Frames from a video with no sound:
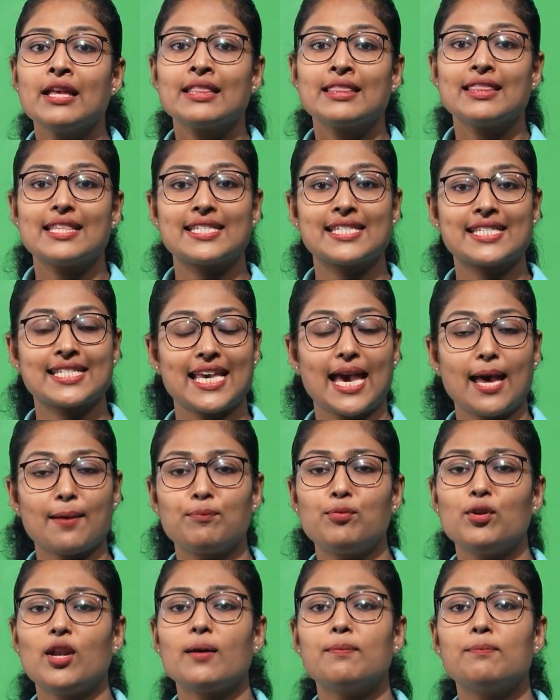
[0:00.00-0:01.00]
the
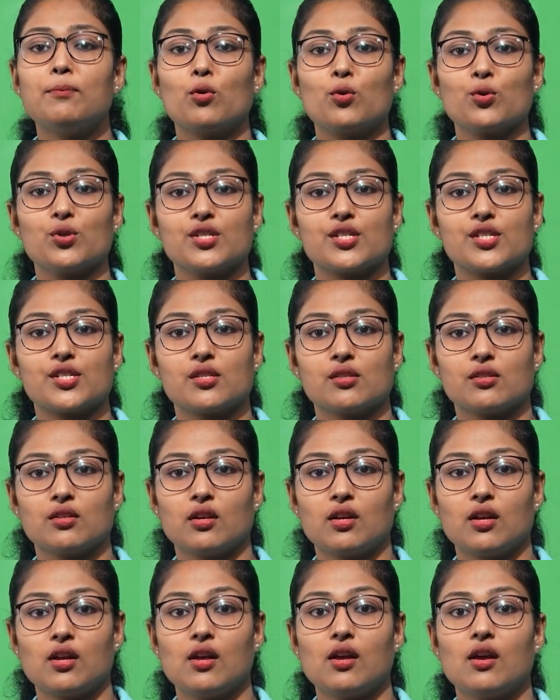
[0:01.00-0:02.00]
scapula bones.
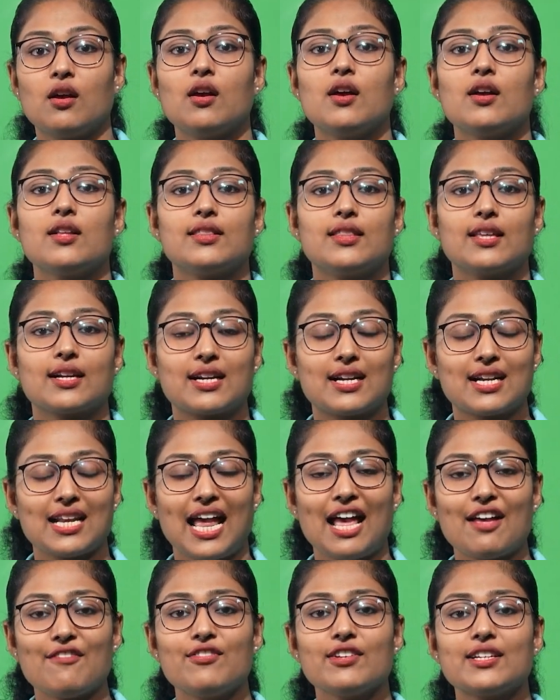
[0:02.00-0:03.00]
The
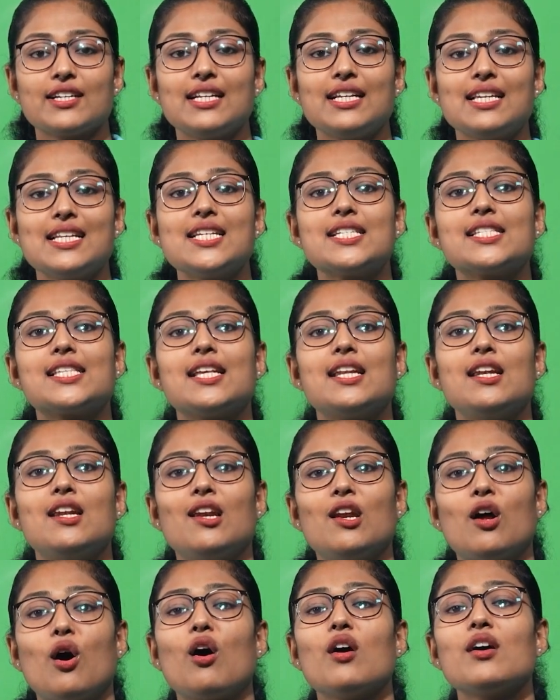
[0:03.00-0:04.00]
clavicle is a
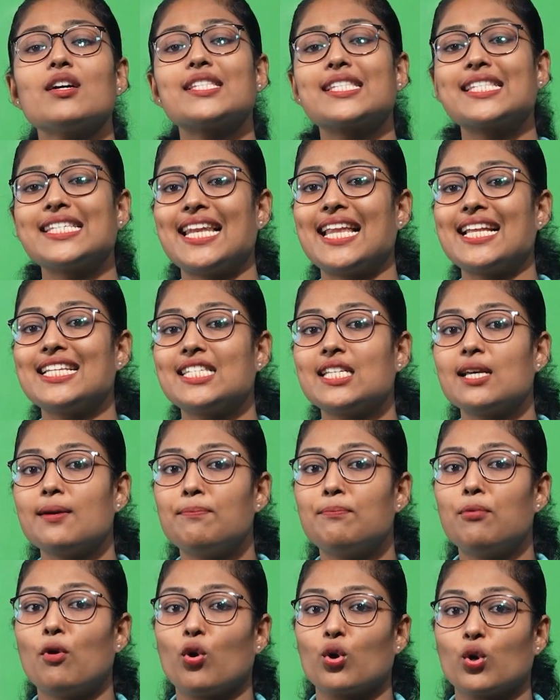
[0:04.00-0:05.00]
long slender
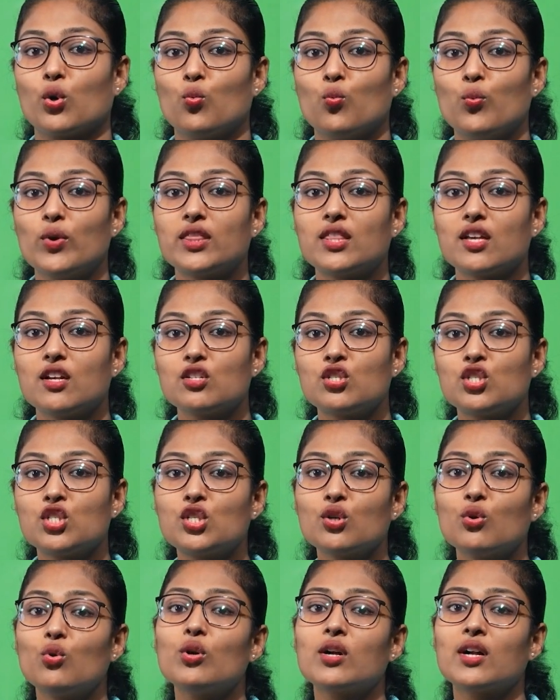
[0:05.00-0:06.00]
bone with
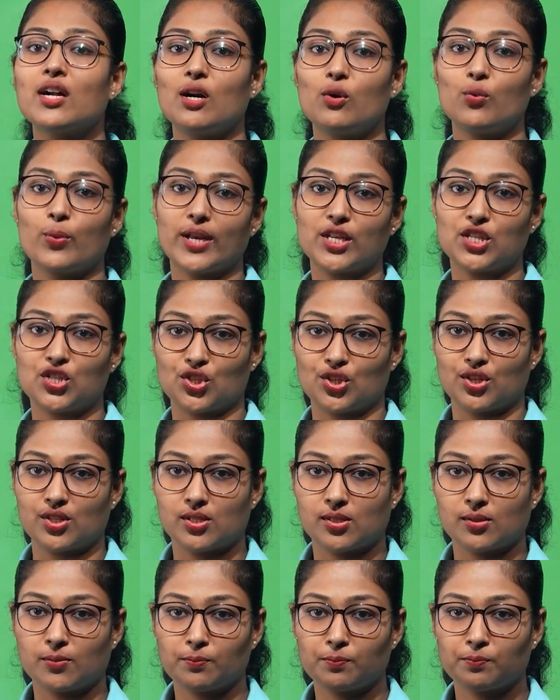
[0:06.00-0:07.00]
2
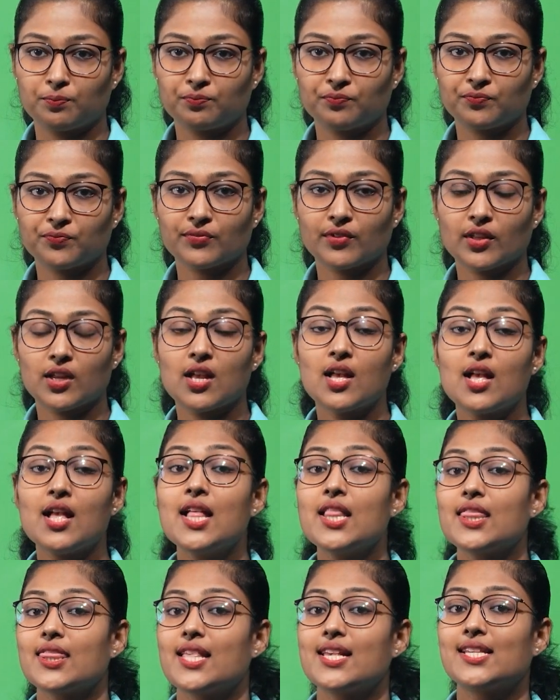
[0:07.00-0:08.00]
curvatures.
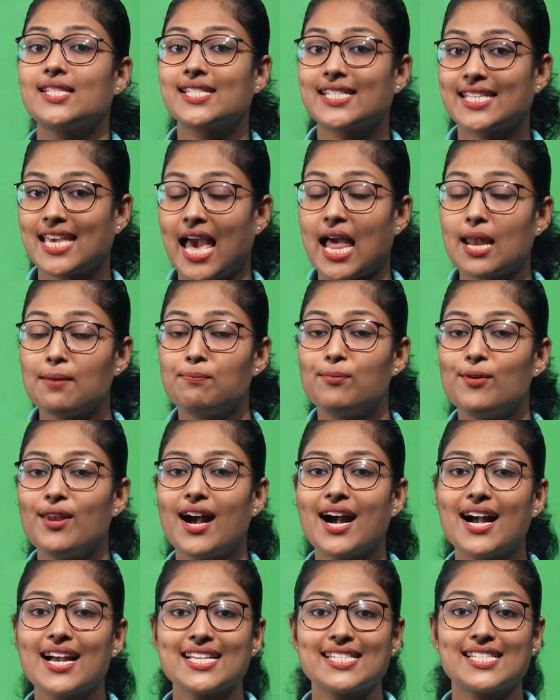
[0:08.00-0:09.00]
The
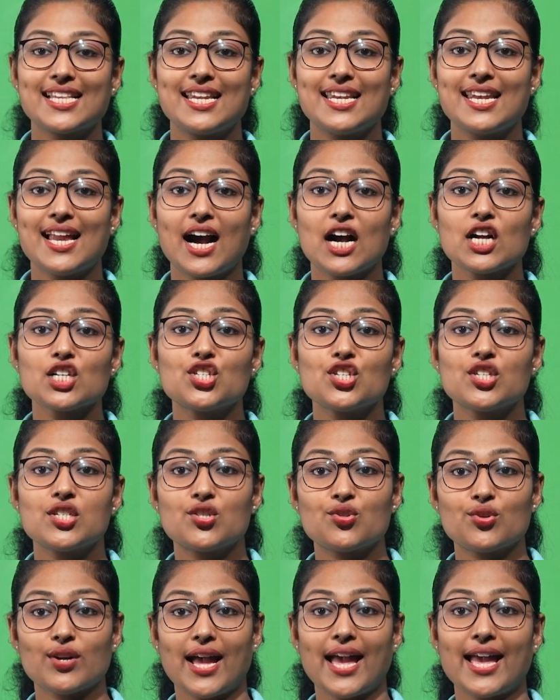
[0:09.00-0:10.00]
scapula is a large
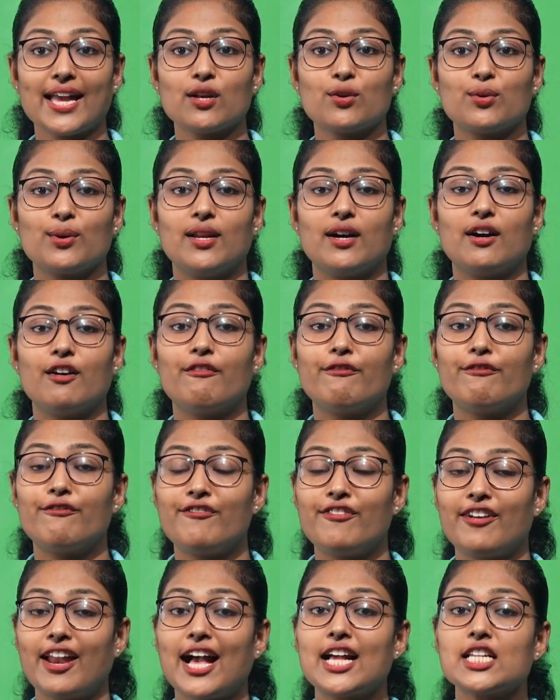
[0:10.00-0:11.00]
triangular
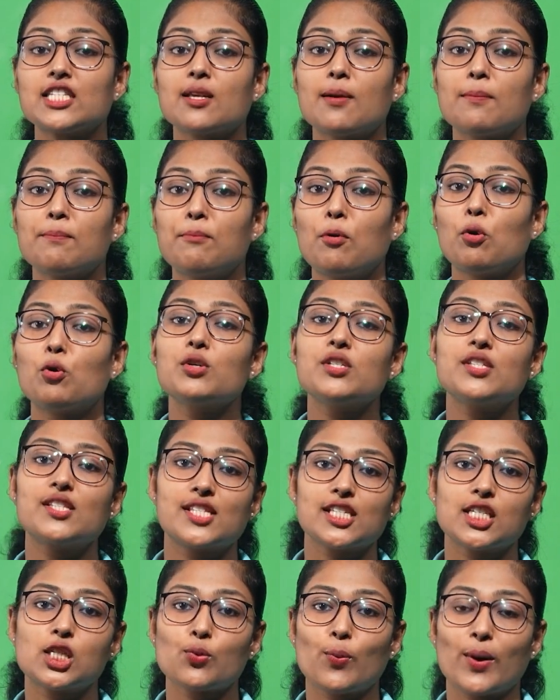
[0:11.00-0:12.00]
flat bone
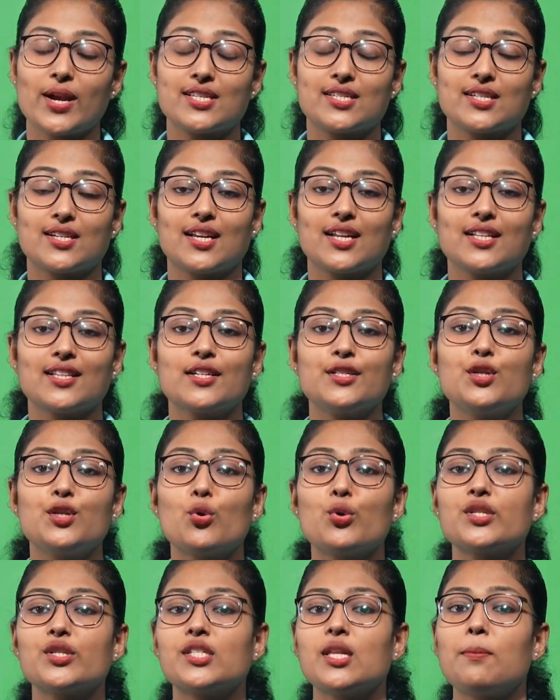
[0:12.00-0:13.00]
situated in the
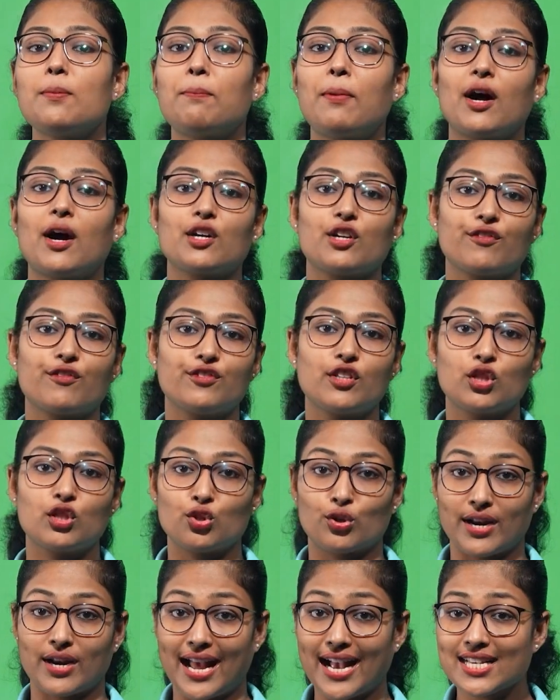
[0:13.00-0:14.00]
dorsal part of the
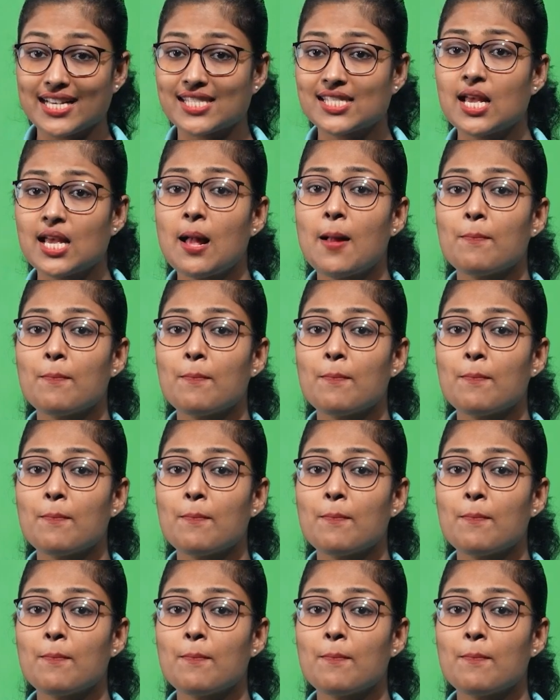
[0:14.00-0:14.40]
thorax